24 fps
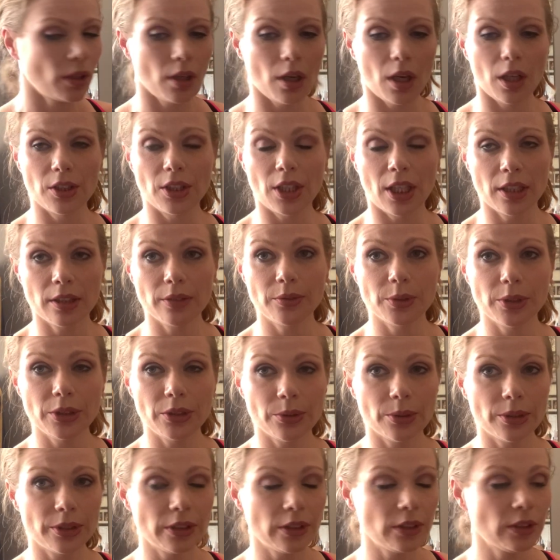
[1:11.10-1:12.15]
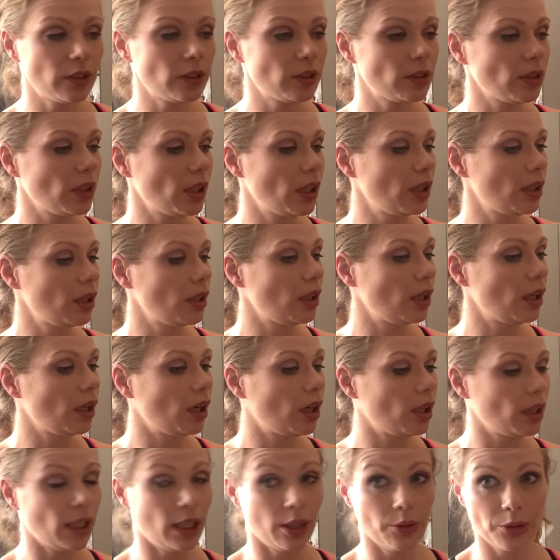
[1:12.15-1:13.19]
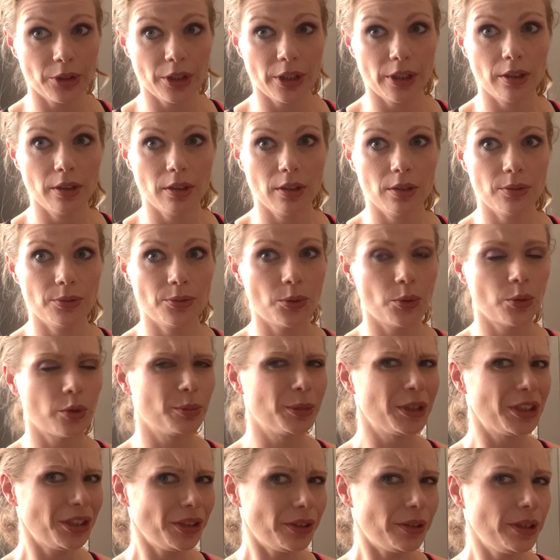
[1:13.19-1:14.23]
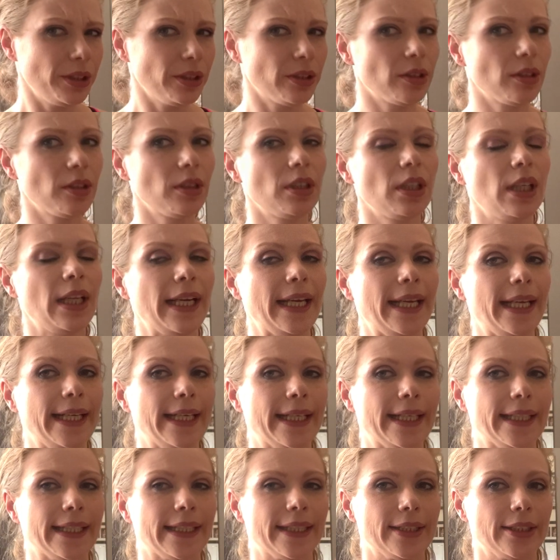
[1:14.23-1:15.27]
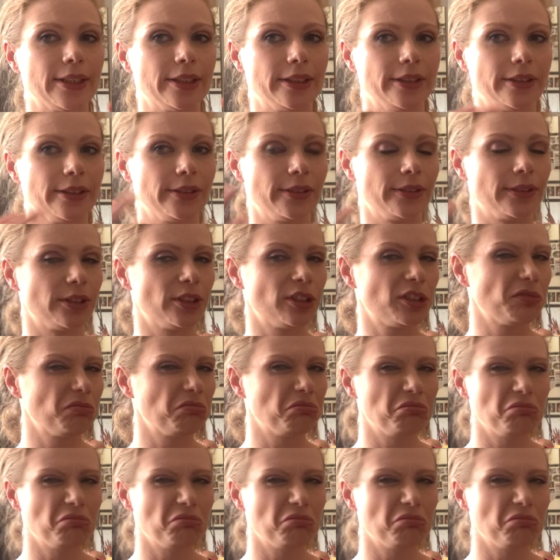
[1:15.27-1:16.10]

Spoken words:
lot of resources are out there for material and